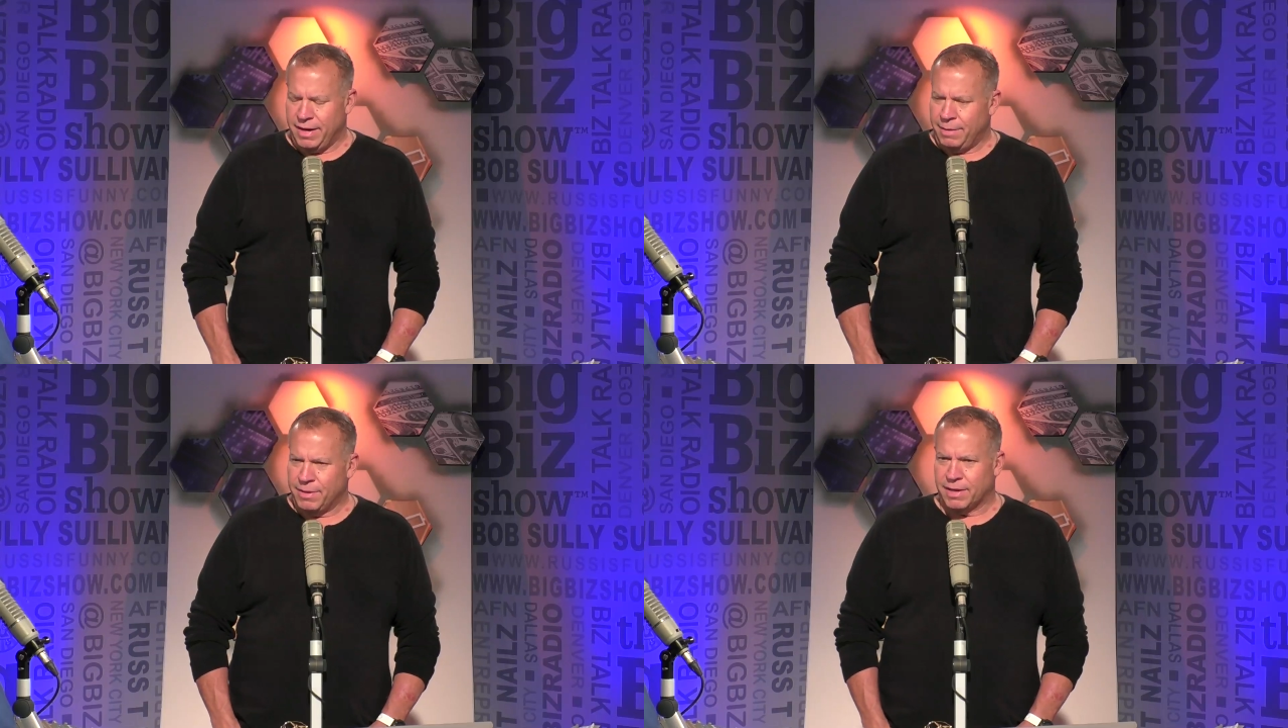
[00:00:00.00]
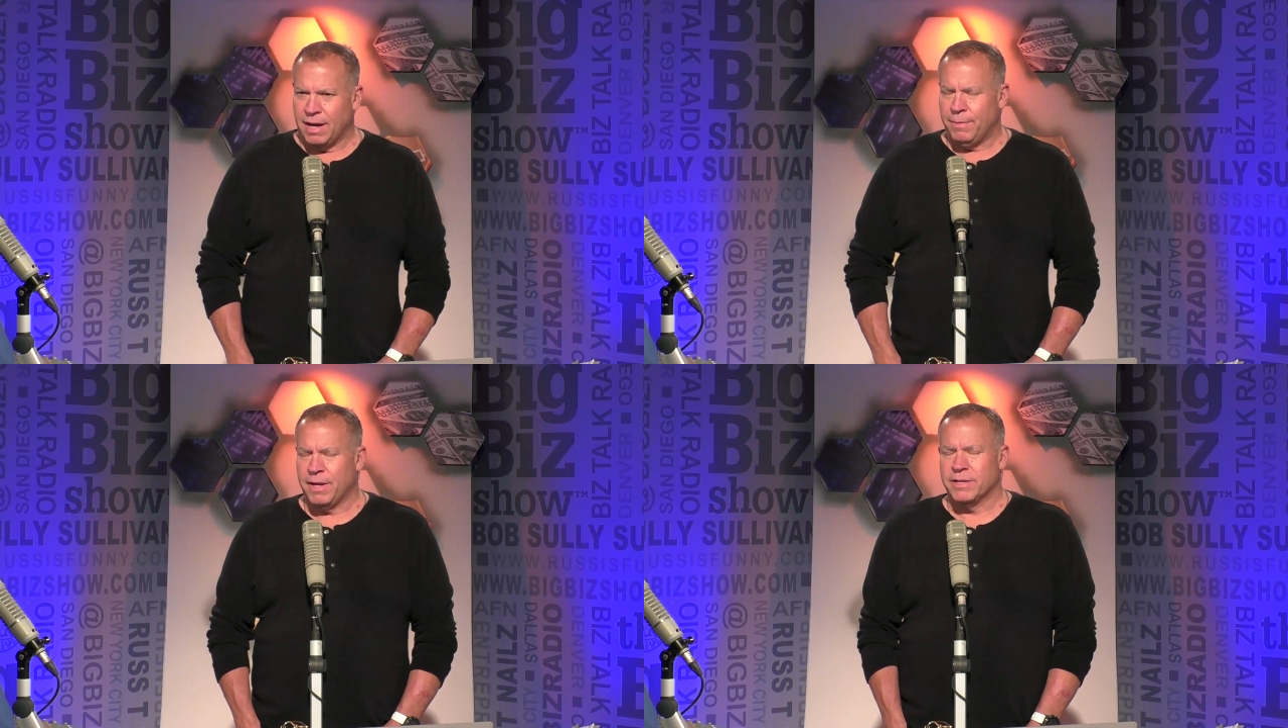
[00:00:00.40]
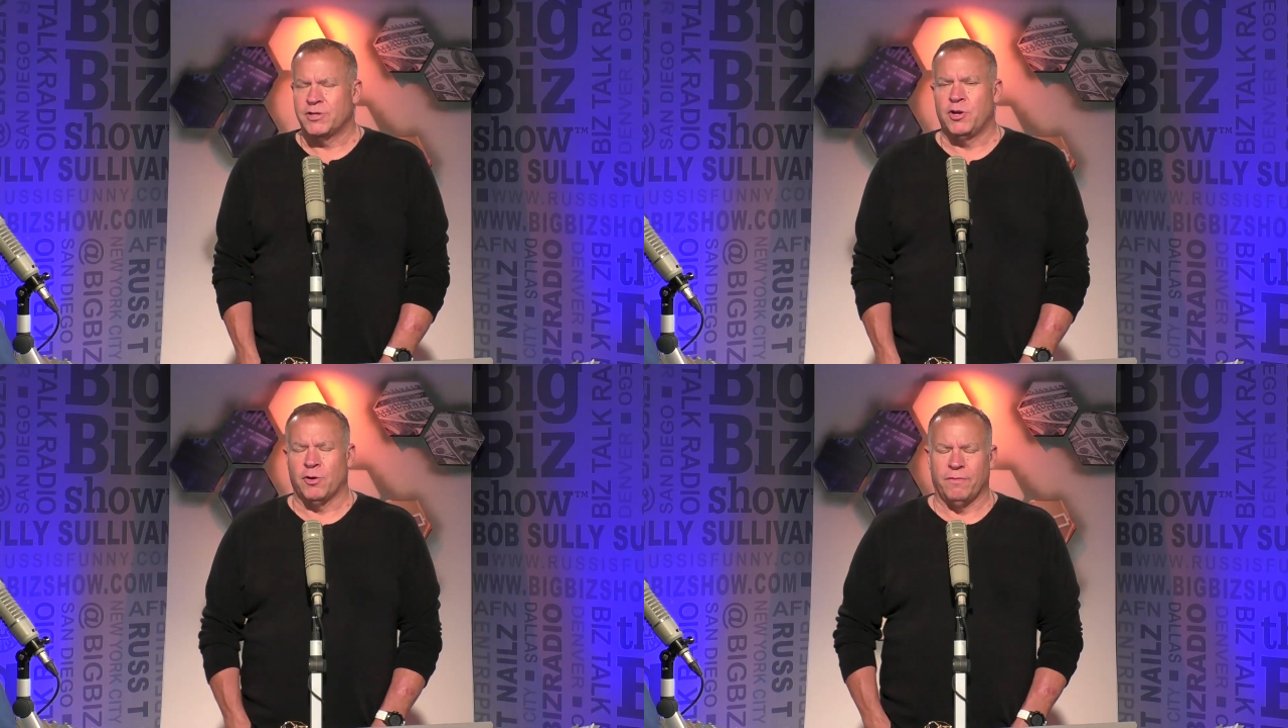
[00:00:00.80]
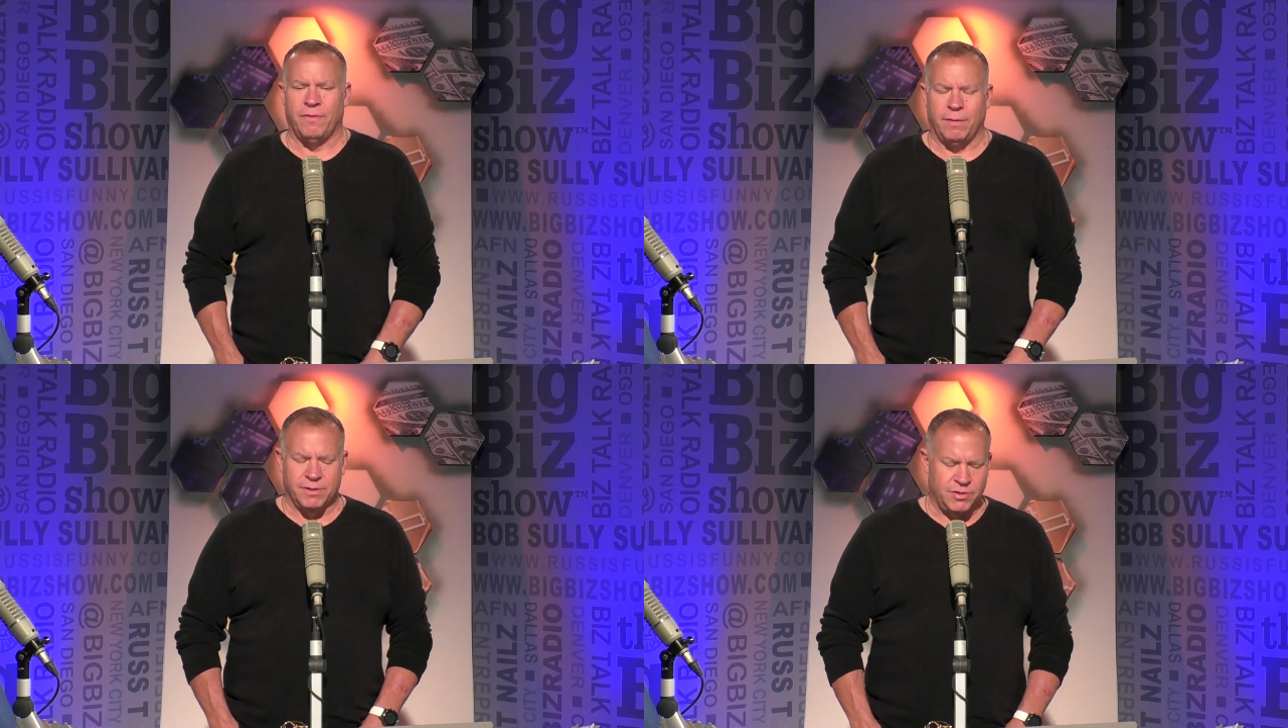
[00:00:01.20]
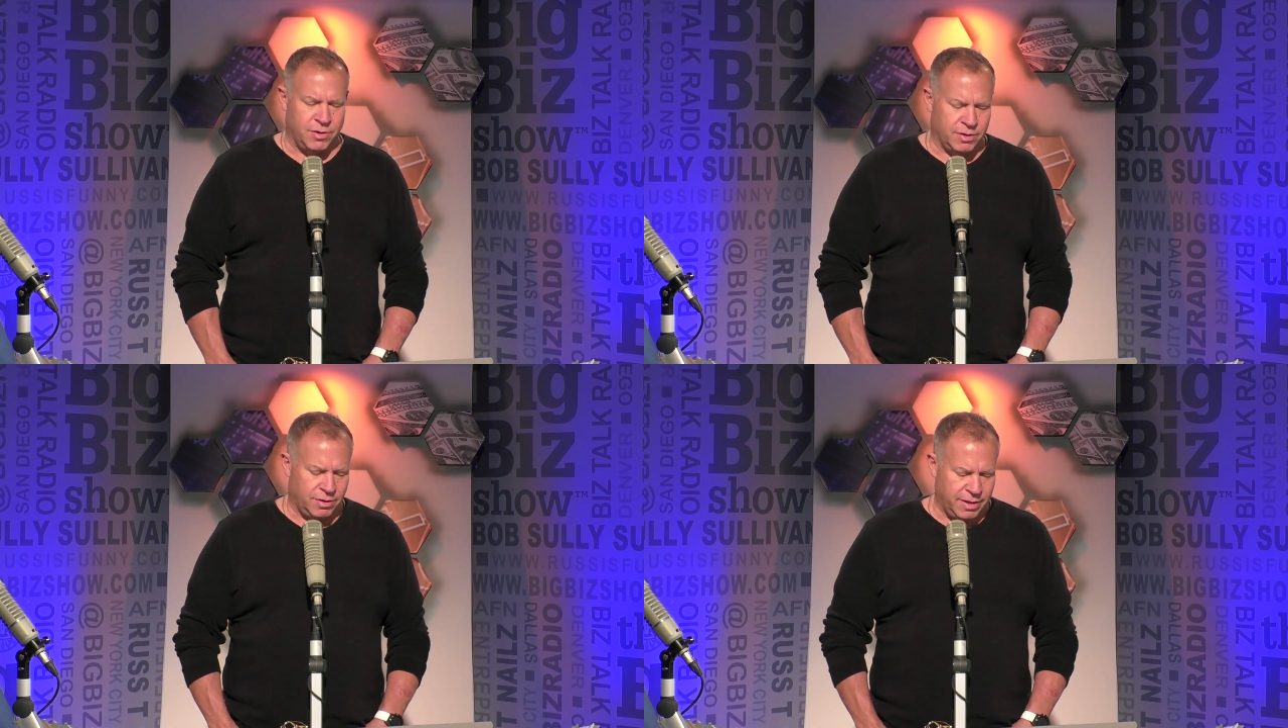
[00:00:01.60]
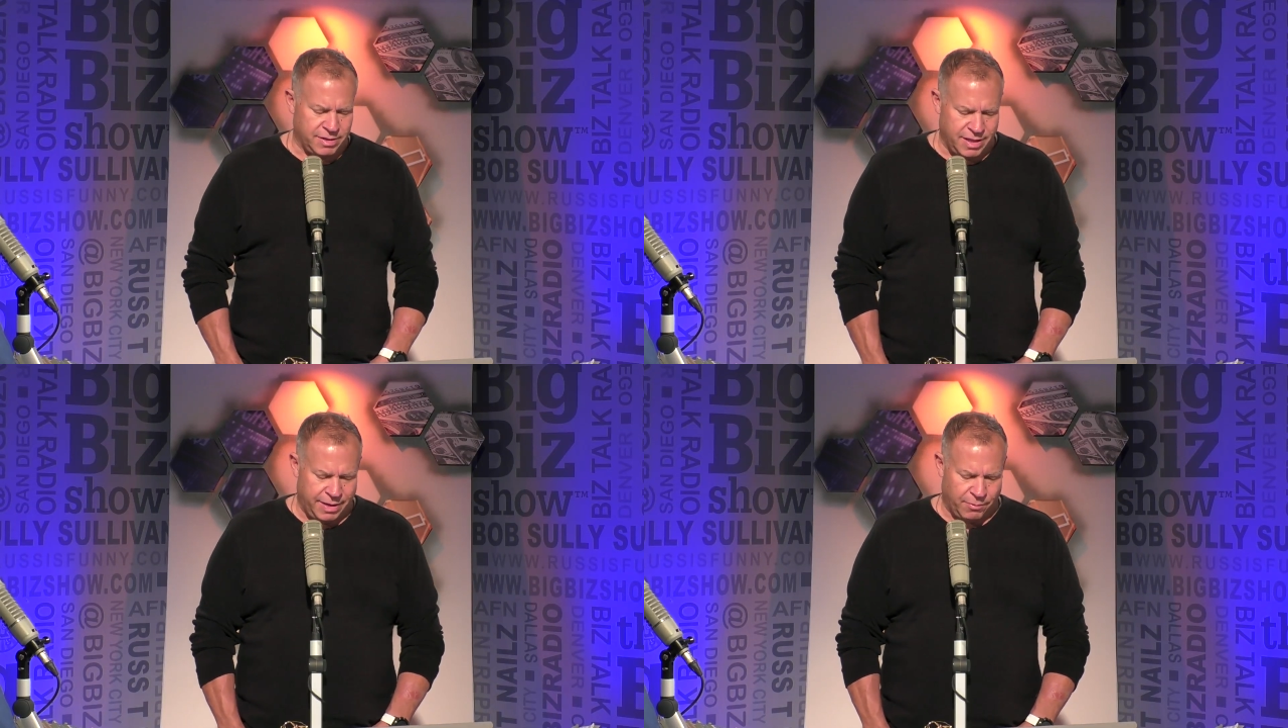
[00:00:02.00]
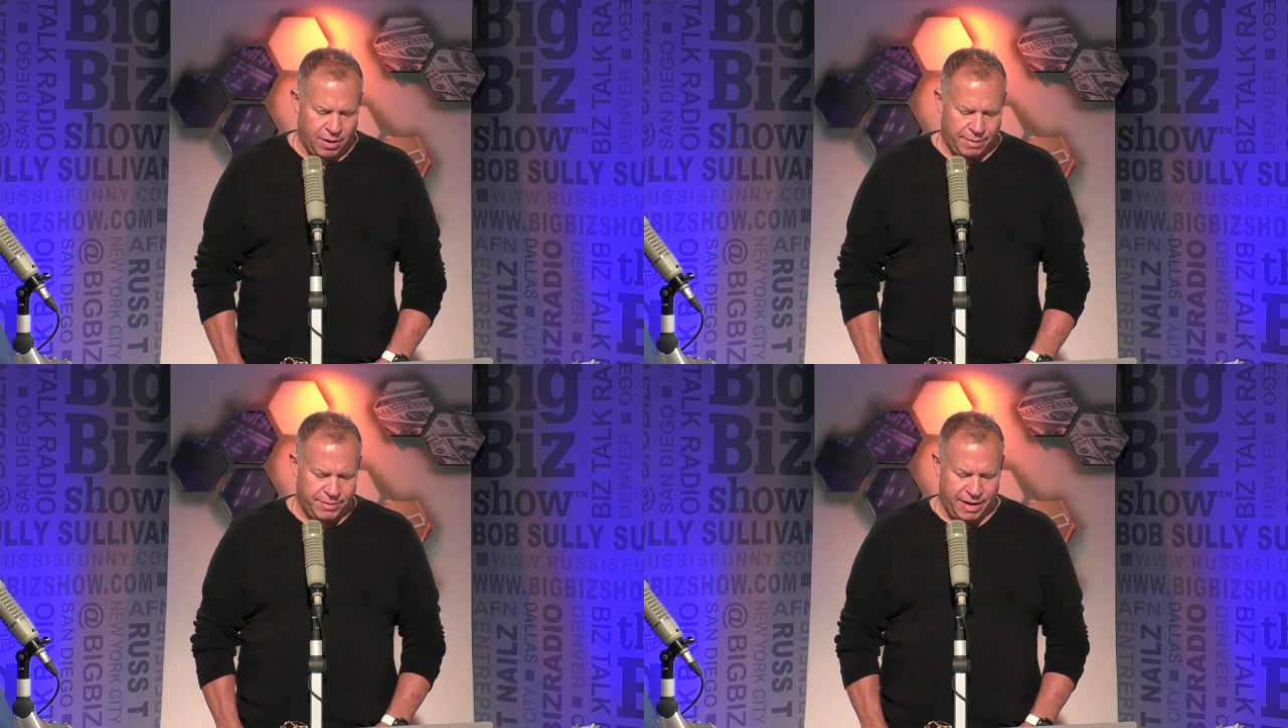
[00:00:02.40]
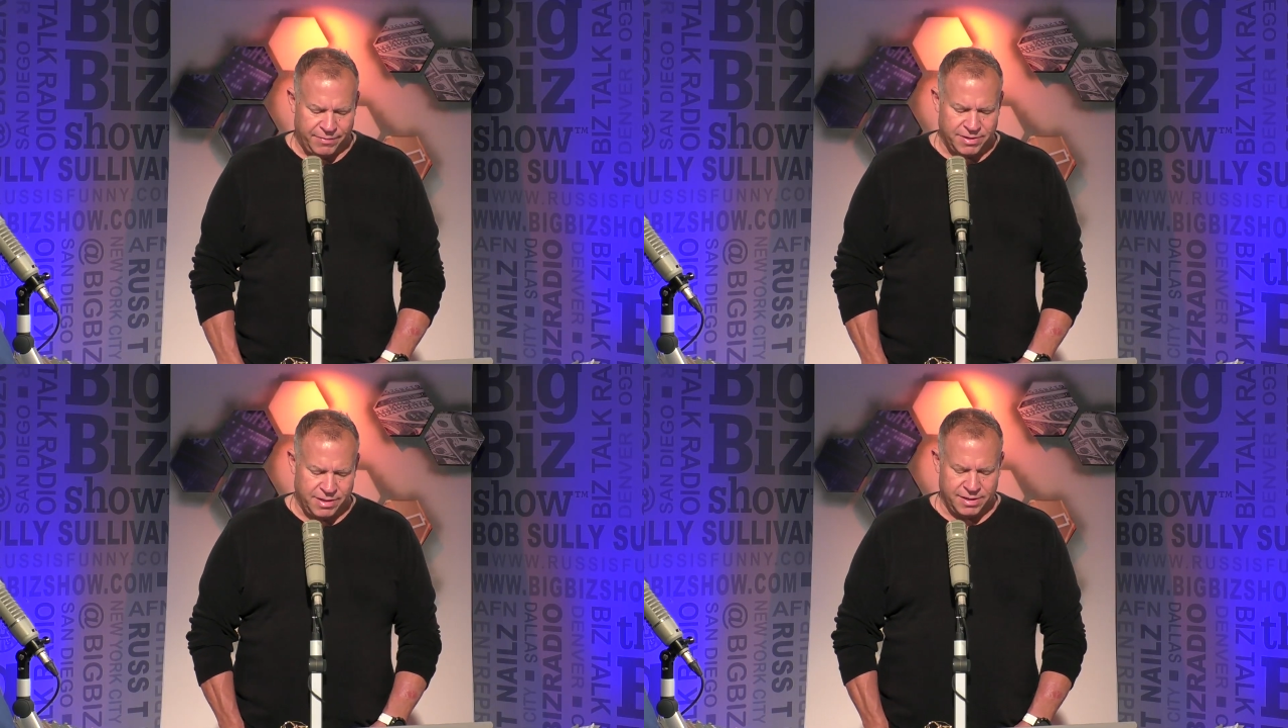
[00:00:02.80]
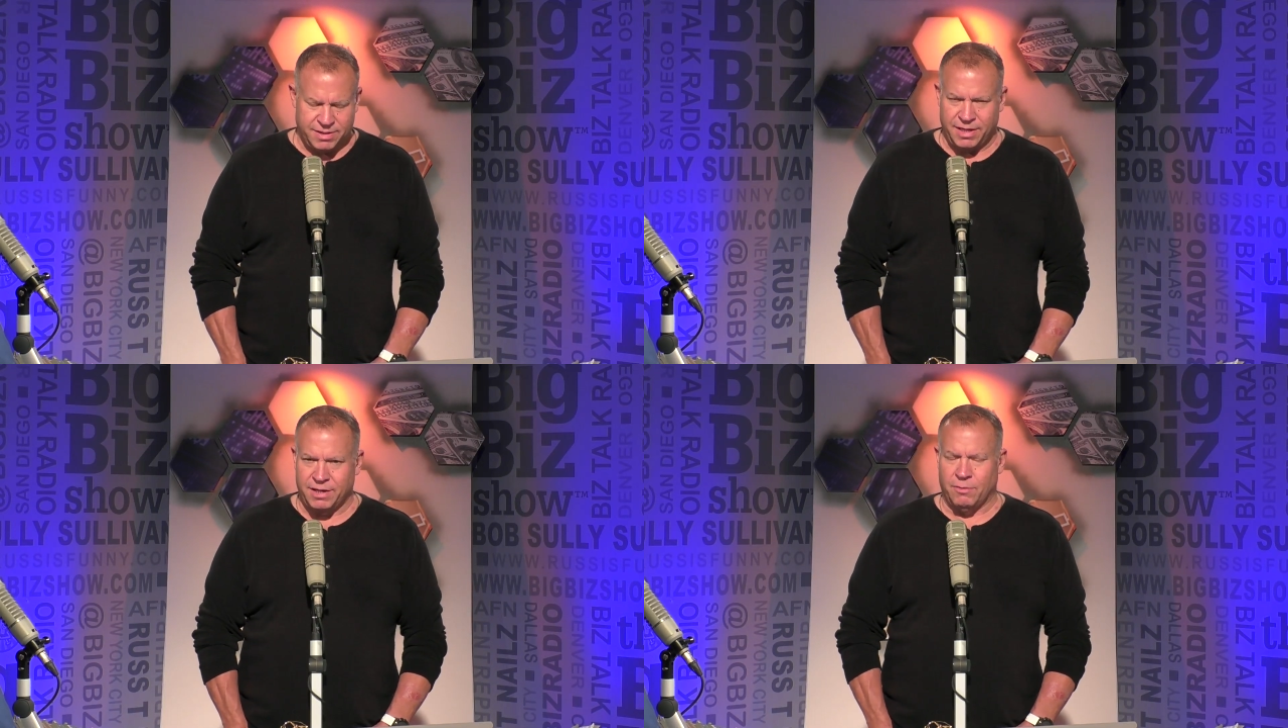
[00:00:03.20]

name of the company is Cure Pharmaceutical. His name, Rob Davidson, the CEO.